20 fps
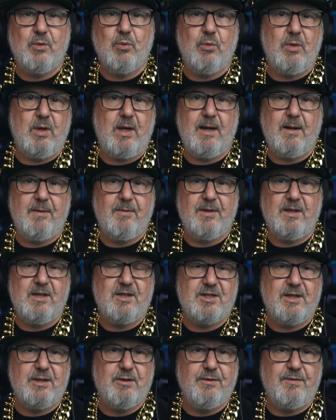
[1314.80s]
the
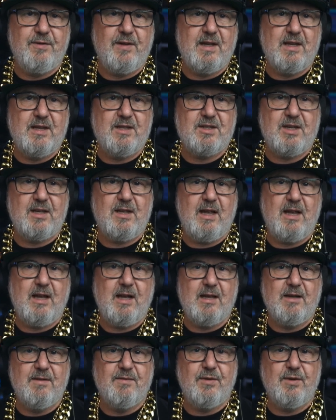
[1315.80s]
single-phase
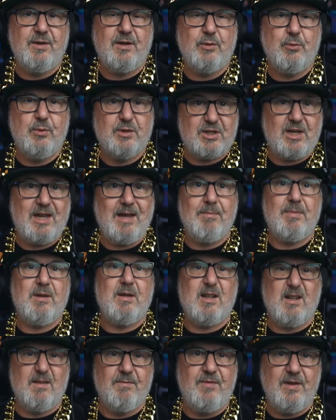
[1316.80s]
inverter, which can
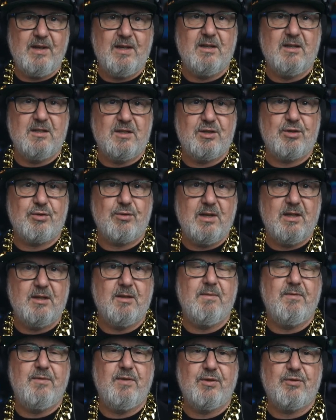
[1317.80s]
be configured as 3 of
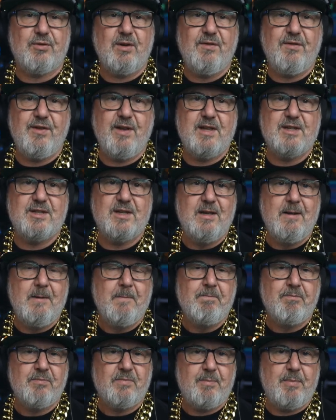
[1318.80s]
them for 3-phase,
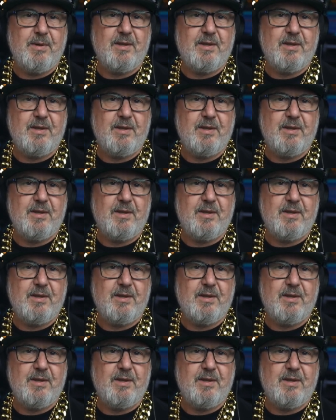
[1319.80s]
but